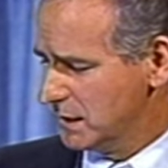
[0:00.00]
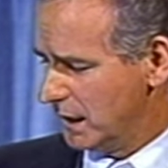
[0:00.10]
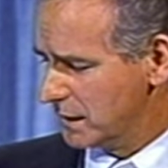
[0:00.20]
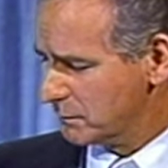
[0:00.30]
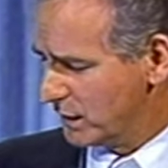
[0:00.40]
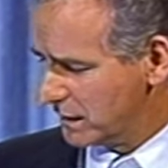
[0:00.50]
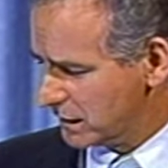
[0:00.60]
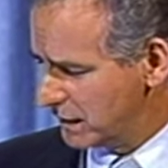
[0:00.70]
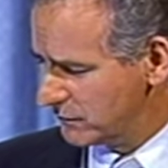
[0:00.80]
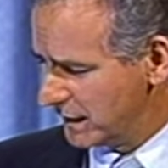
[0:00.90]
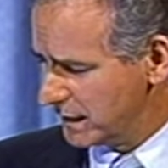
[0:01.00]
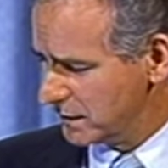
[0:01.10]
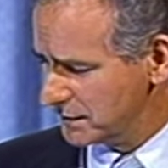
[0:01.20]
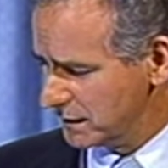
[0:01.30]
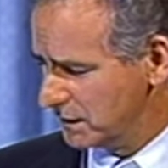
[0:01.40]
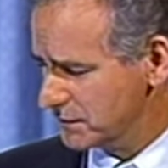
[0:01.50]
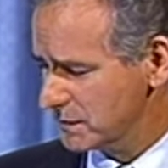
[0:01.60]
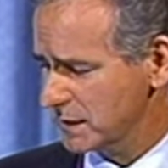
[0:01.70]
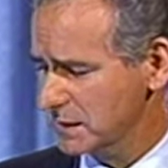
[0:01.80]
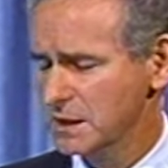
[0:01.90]
I gave that on the
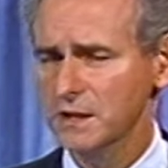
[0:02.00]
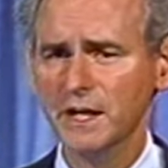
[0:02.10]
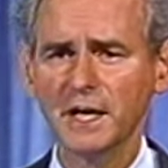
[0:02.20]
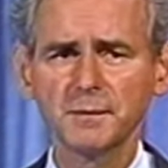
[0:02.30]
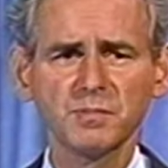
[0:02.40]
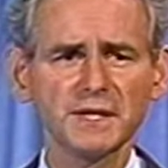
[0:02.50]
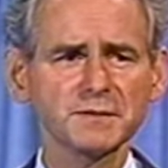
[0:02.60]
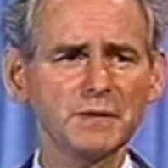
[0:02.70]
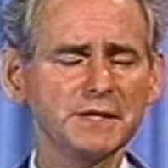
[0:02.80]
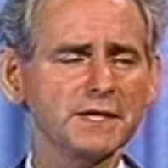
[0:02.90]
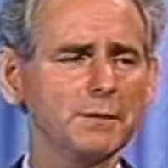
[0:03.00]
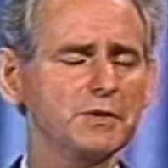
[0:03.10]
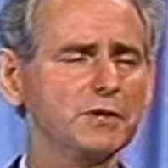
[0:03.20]
altar, and God blessed my time.